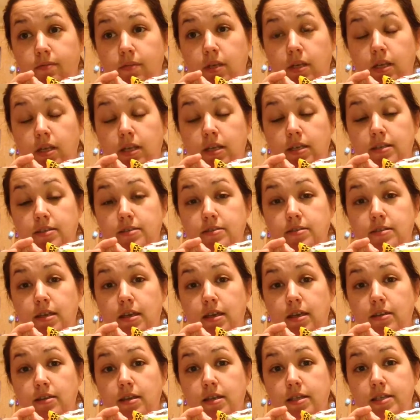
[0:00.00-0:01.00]
and he
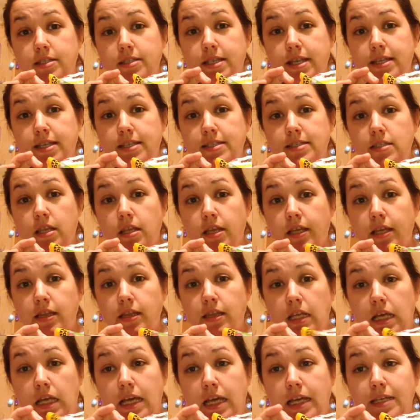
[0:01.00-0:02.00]
said that it tastes like
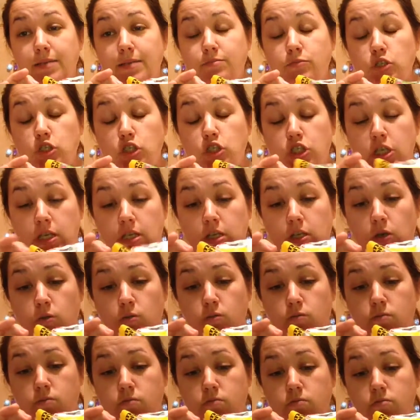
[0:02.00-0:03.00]
lime jello.
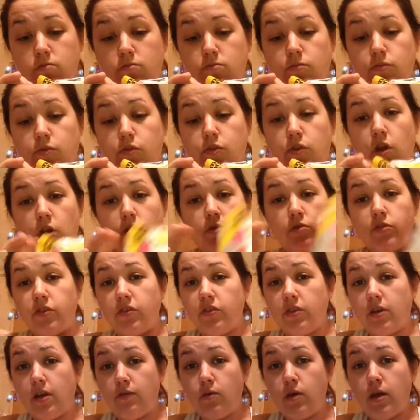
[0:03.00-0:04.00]
So,
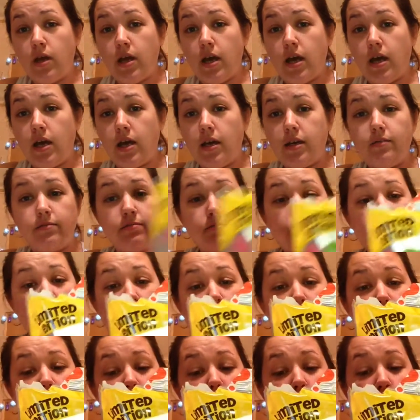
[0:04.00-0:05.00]
just an FYI,
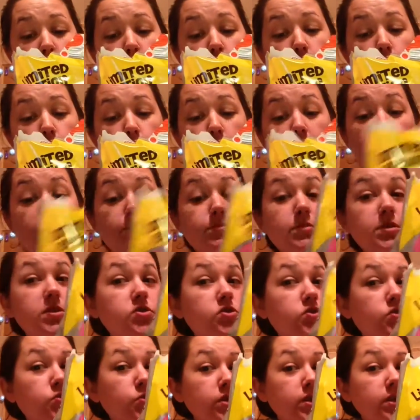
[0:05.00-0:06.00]
the green
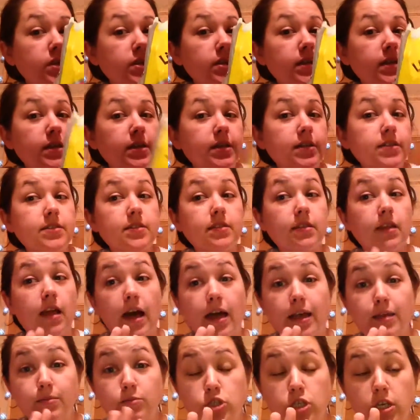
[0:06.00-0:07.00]
mystery is
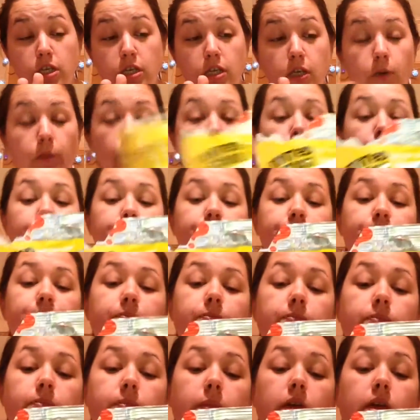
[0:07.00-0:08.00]
lime jello, uh,
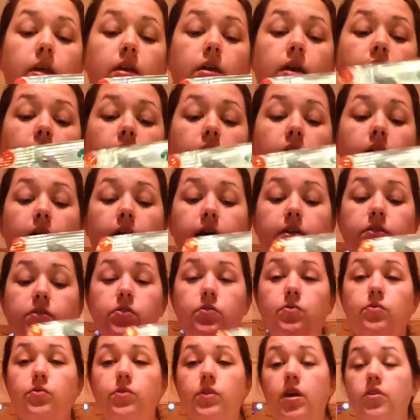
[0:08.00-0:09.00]

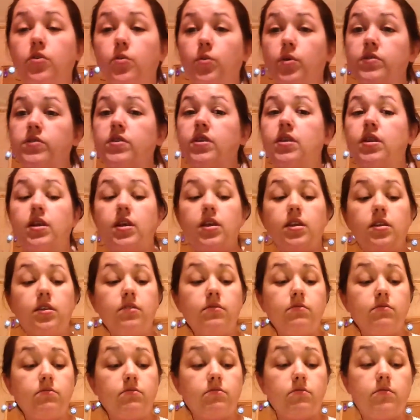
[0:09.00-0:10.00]
as the other ones get
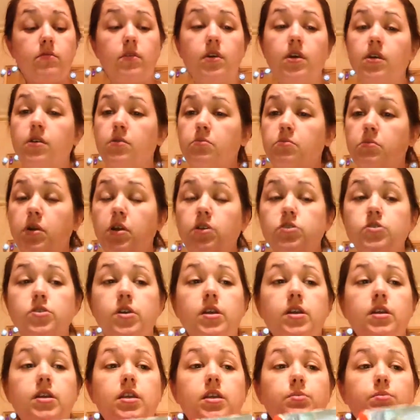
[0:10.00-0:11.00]
eaten. I'll try
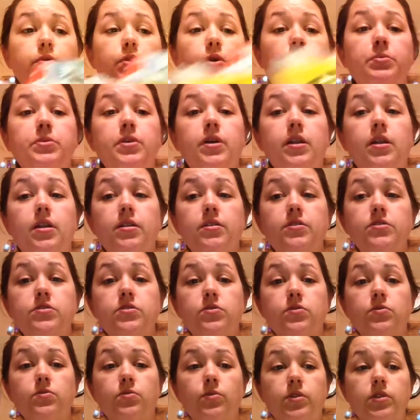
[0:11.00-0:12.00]
to keep you updated as
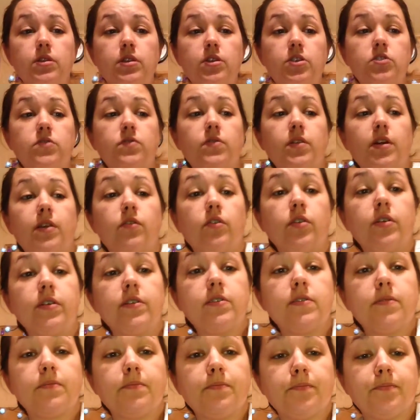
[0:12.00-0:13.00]
to what each flavor
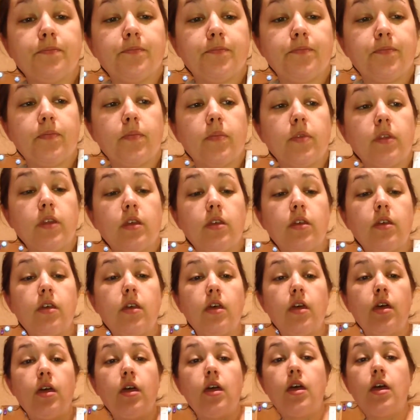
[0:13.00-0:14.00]
is.
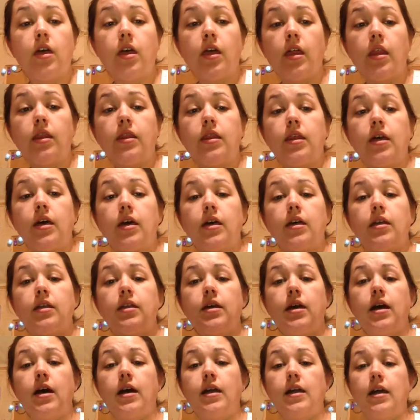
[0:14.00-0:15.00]

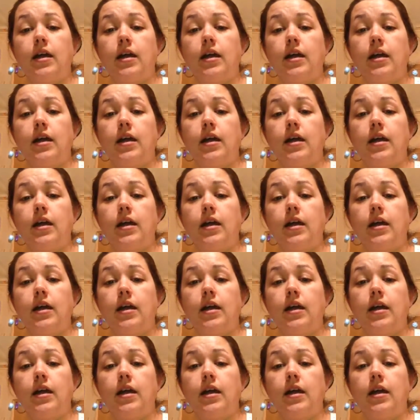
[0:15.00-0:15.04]
Then I